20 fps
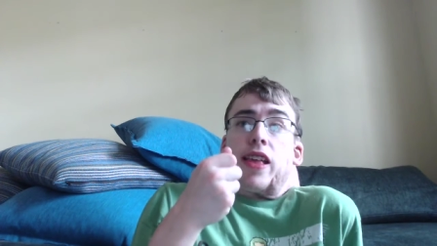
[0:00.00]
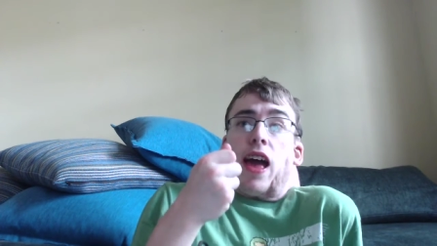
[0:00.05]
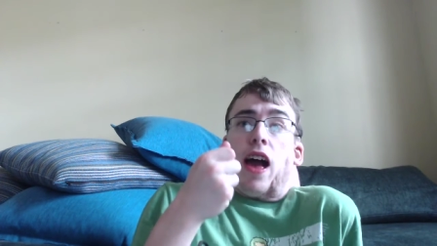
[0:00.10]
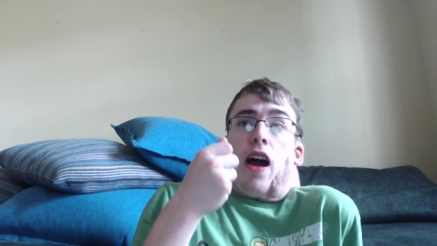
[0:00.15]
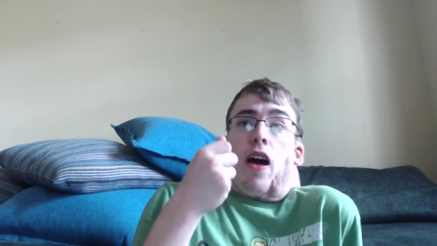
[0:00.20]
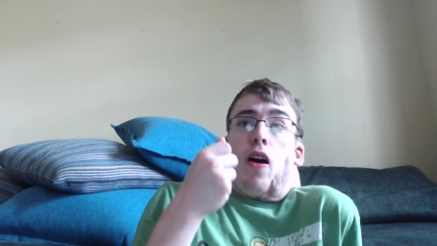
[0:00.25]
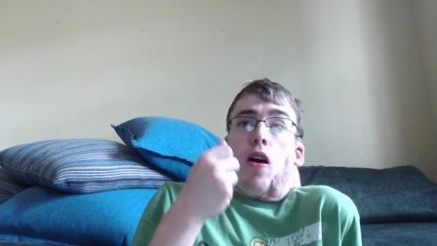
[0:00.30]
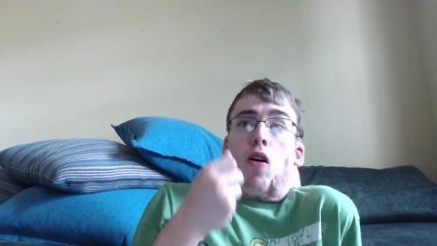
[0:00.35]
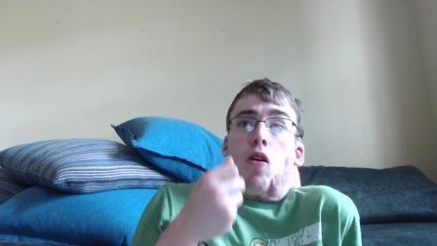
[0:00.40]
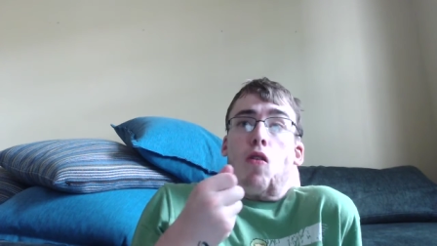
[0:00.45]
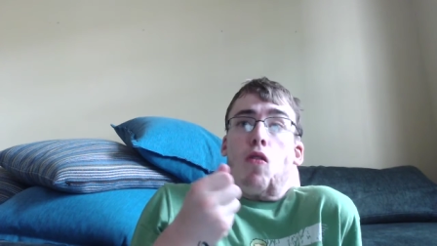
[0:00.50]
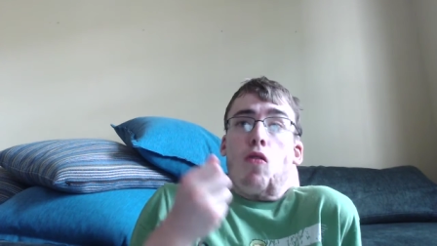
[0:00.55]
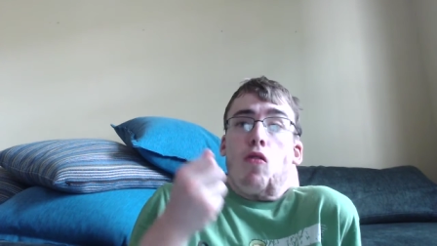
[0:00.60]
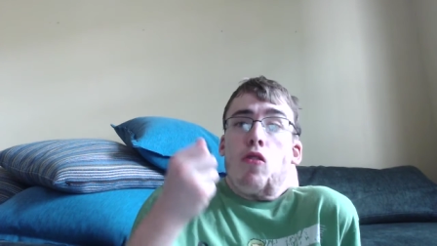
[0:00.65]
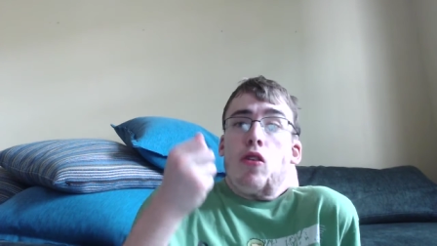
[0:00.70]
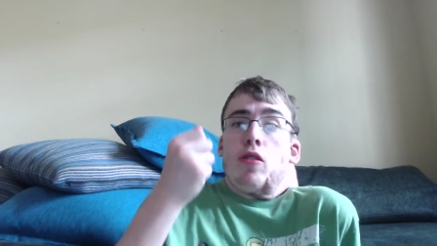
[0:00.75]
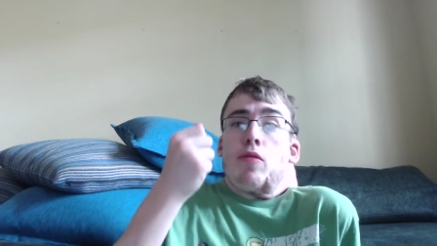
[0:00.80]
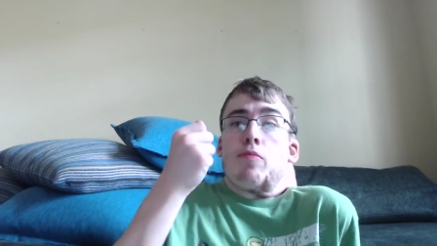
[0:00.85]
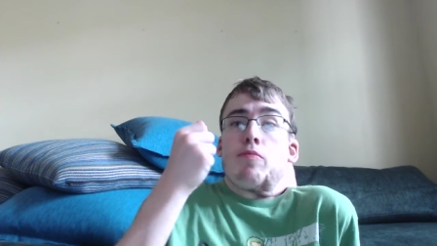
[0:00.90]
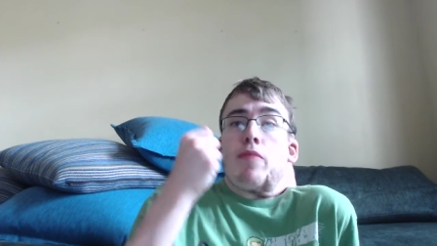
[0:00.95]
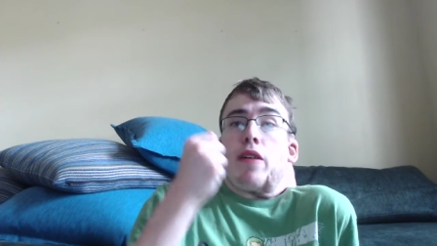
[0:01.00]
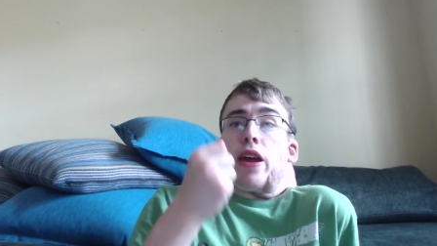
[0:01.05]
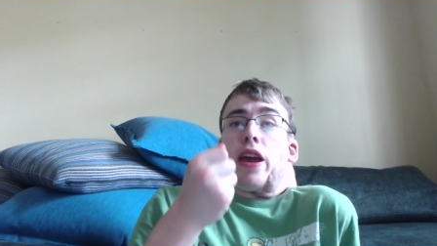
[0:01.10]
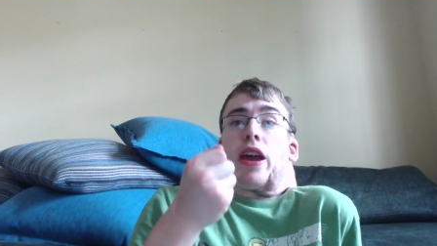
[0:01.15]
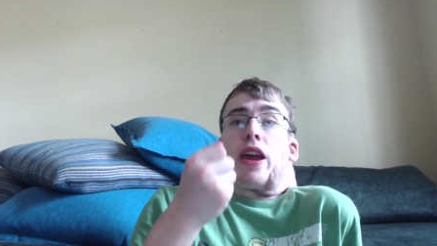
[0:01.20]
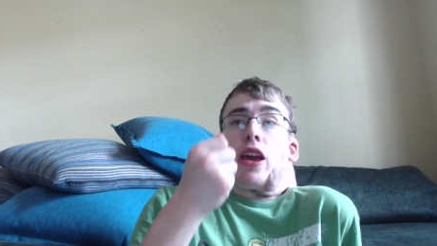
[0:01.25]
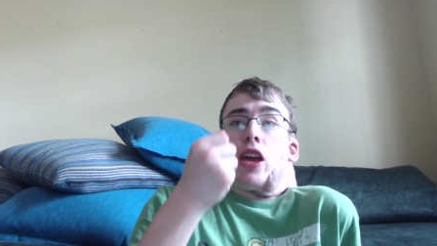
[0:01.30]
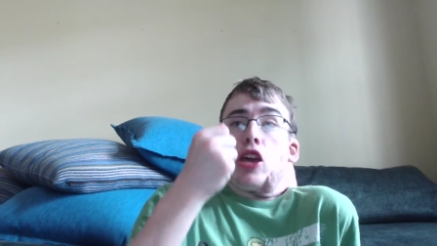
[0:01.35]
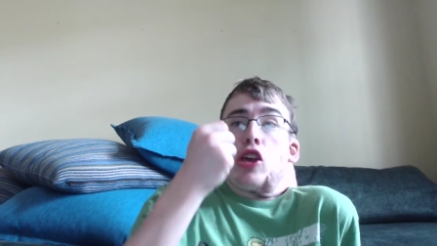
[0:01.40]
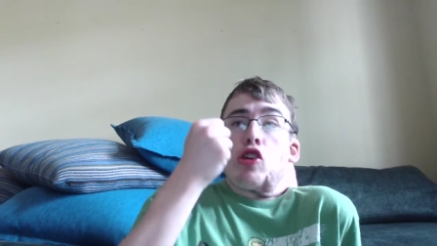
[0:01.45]
tell
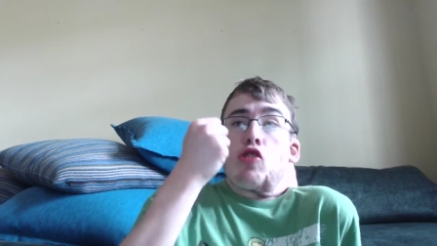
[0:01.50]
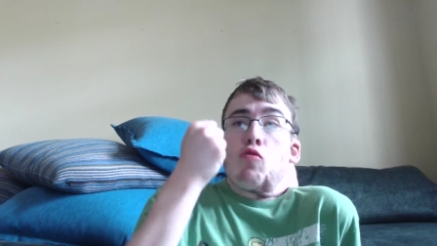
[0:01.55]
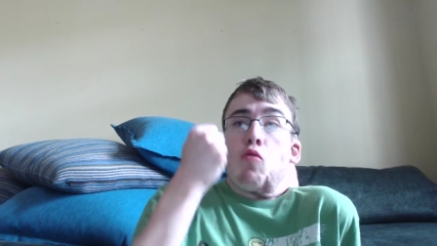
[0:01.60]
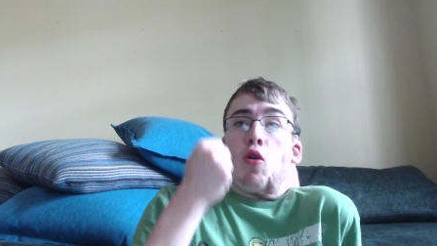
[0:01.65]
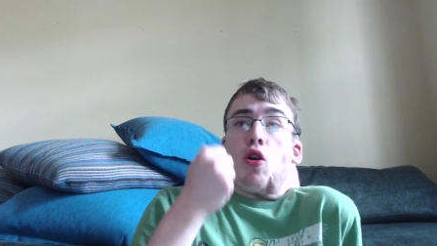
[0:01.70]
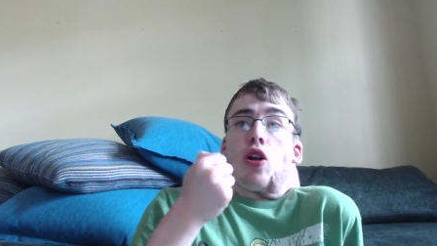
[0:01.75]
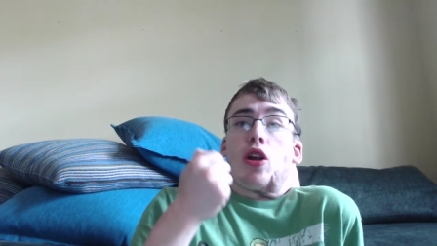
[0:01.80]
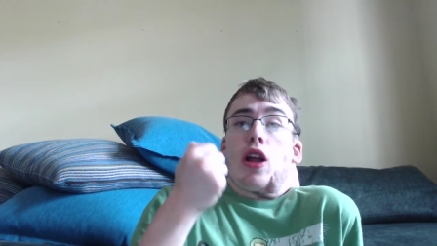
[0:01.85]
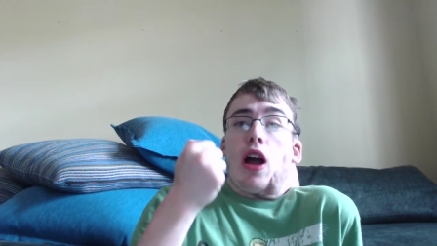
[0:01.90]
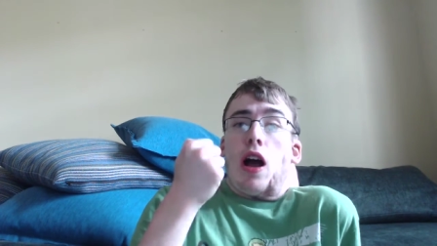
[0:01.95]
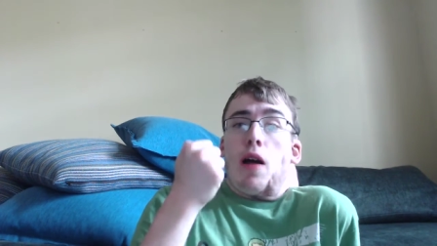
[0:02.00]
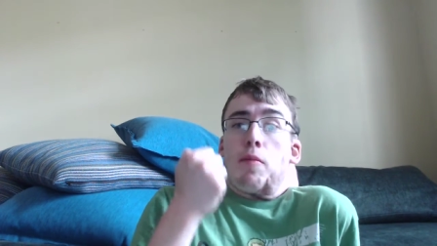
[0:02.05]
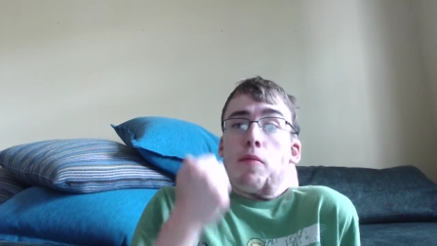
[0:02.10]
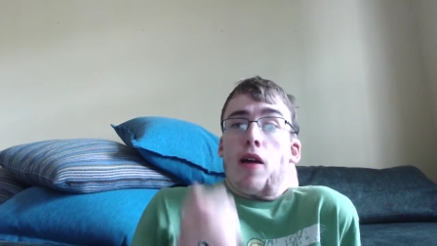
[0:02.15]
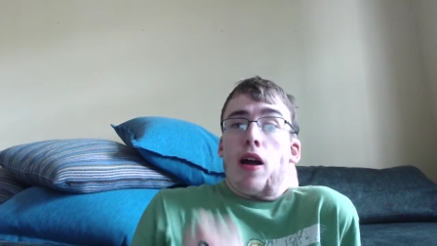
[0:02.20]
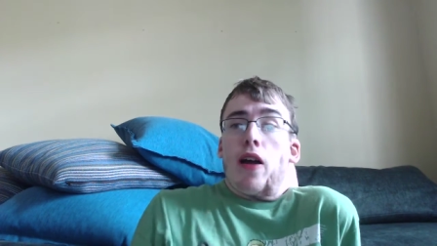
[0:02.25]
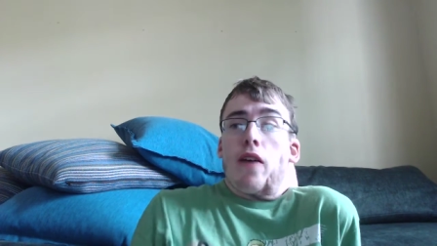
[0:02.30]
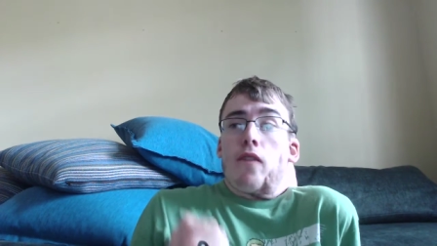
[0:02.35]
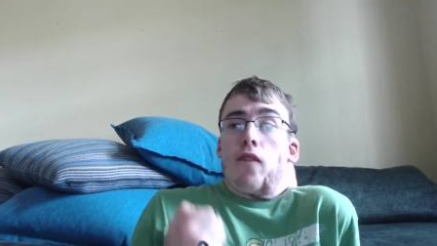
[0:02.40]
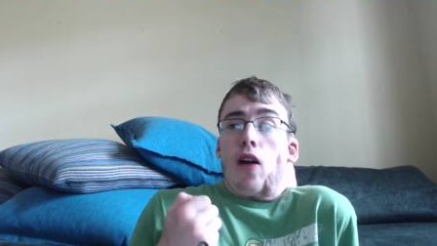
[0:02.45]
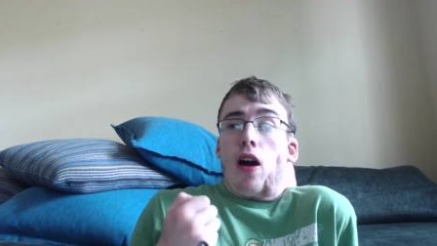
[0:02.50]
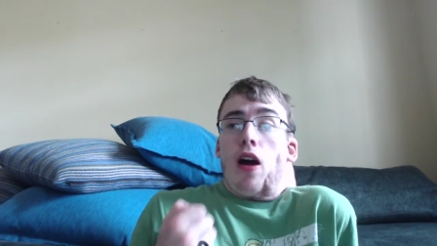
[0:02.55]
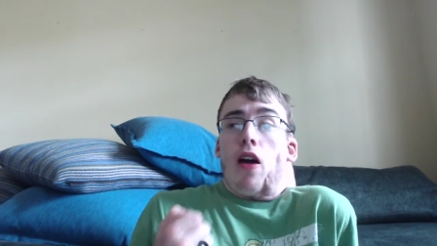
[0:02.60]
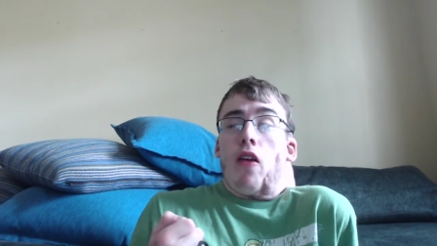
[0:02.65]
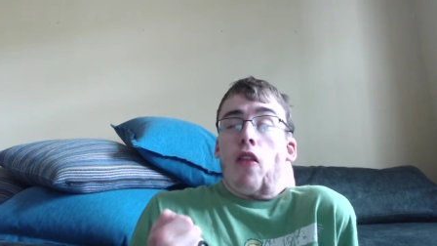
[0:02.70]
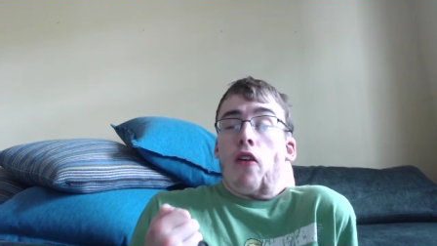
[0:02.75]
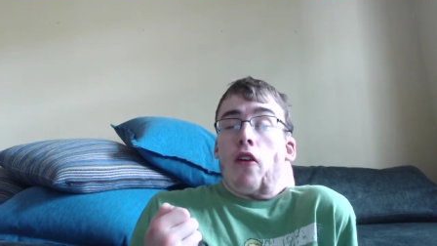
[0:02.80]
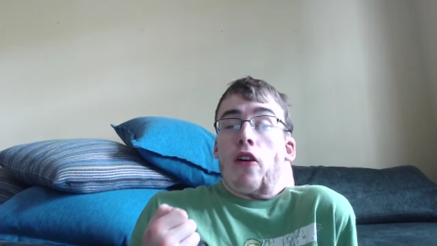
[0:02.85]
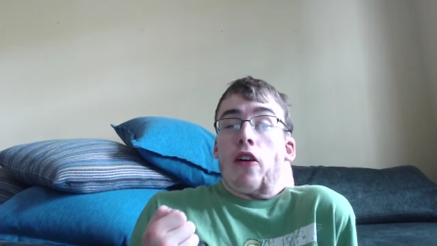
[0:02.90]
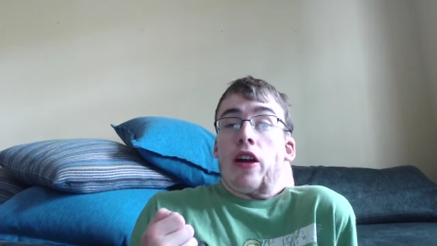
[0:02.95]
me you are not my
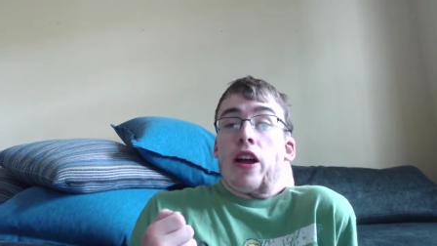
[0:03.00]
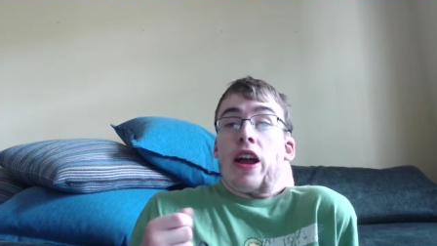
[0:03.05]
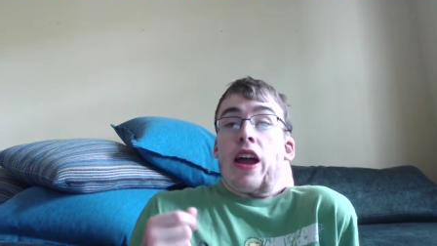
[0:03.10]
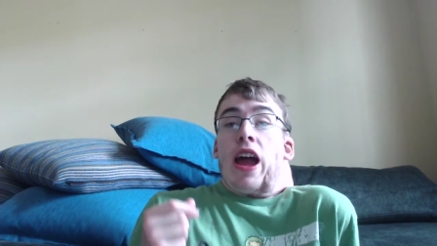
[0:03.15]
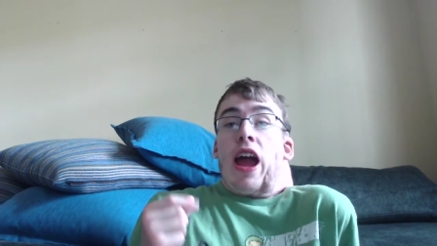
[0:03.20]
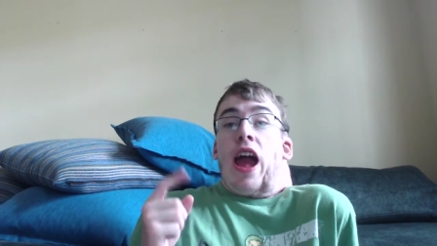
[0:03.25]
father.